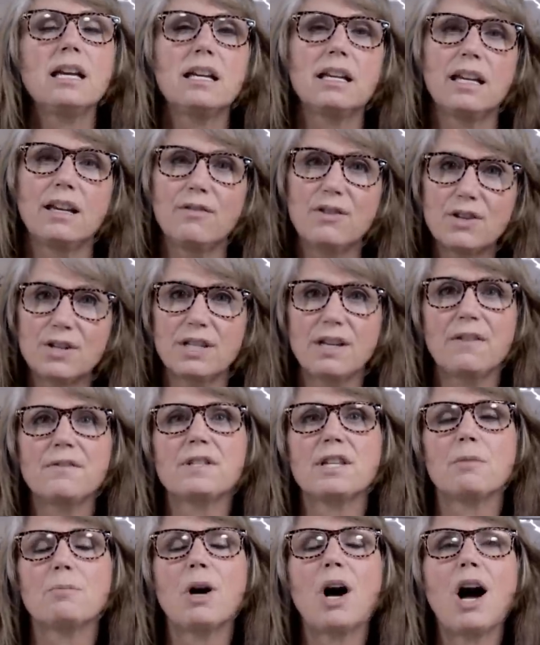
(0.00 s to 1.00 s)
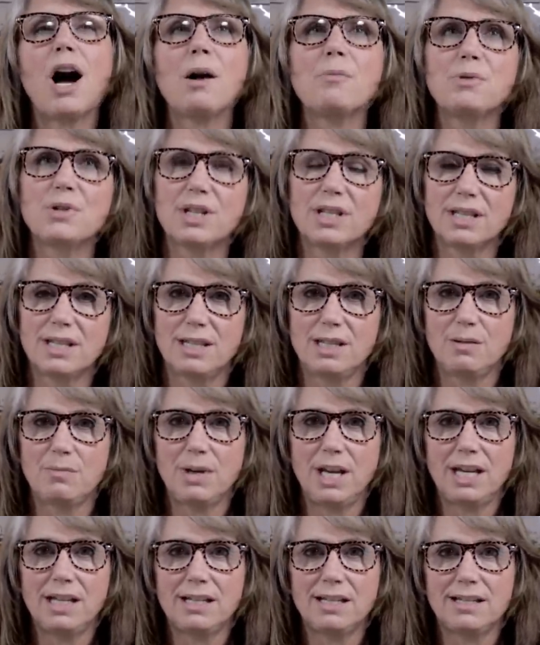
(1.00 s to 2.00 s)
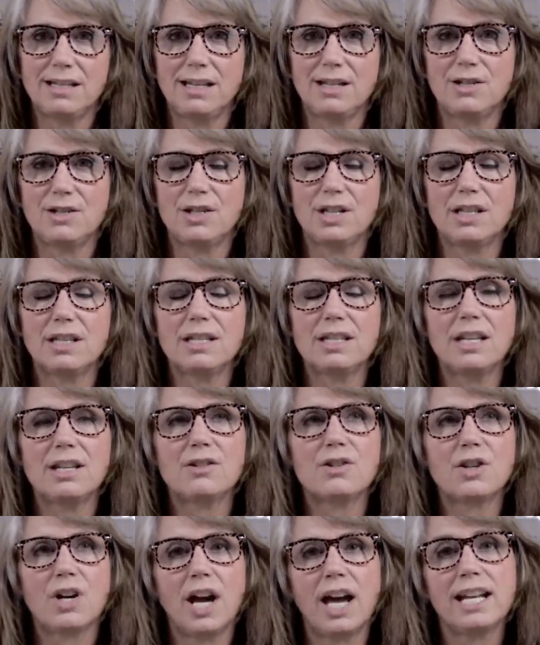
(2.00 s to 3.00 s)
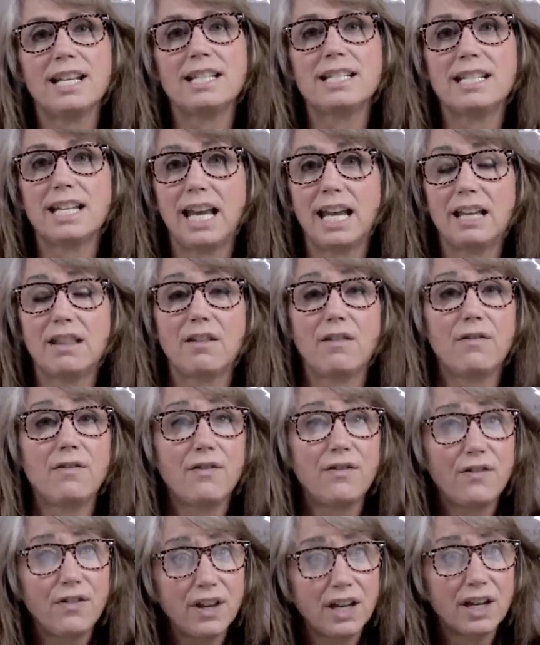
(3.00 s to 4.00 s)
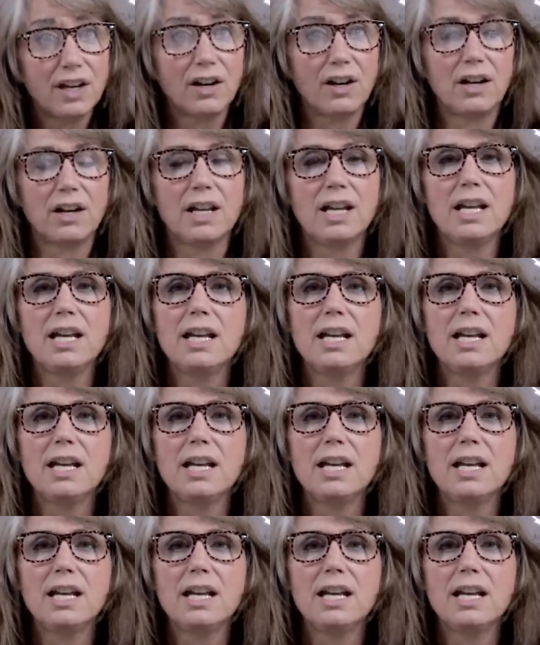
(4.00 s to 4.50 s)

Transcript: Give yourself some options to make decisions and try to take the fear